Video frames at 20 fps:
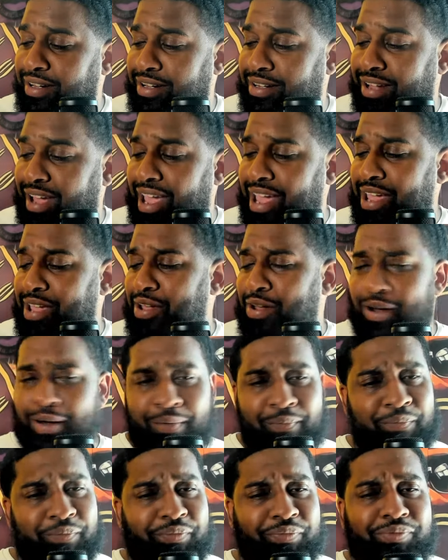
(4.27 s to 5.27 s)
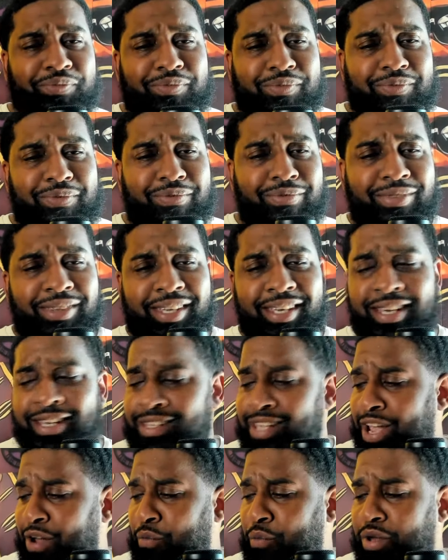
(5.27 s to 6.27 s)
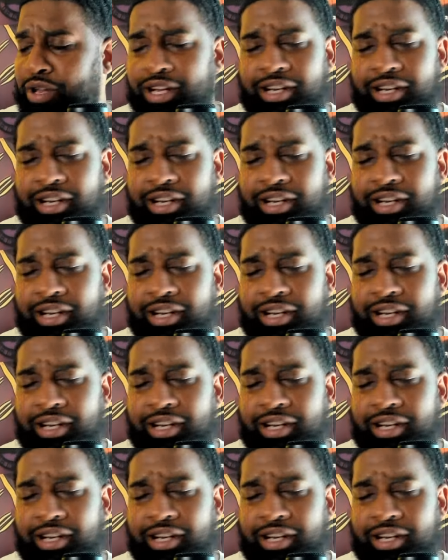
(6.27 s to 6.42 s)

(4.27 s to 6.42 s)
Damn. Is they really